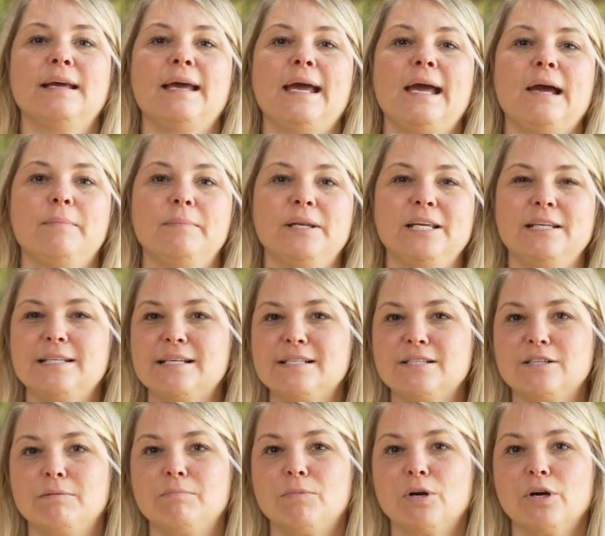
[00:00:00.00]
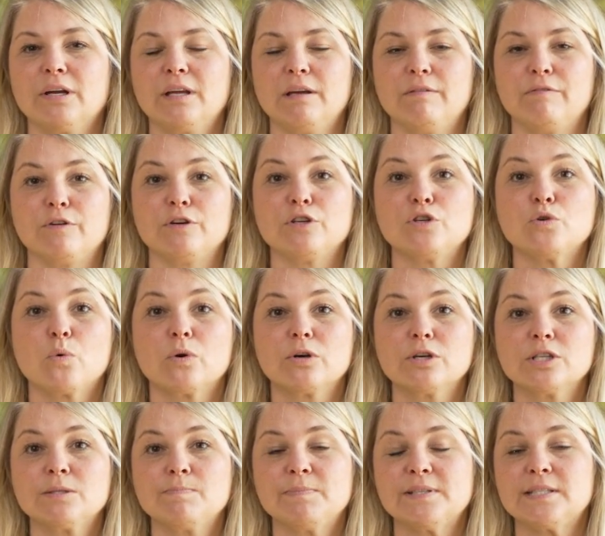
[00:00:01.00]
how many days on market for
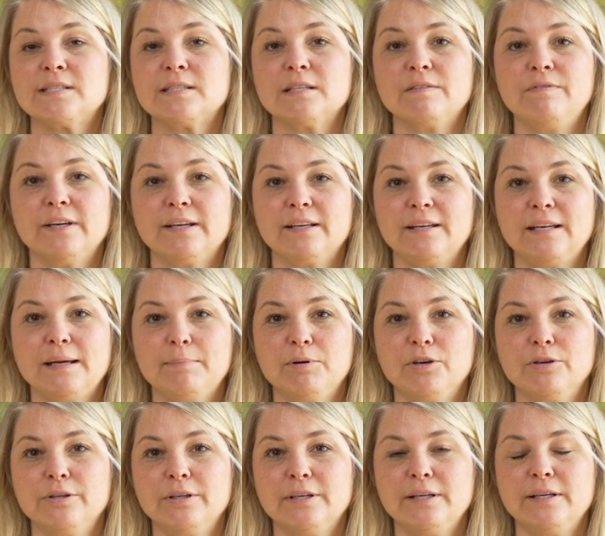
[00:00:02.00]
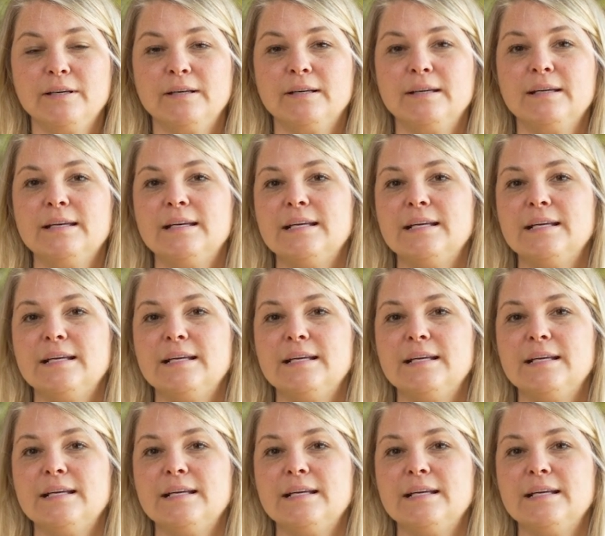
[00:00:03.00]
your specific neighborhood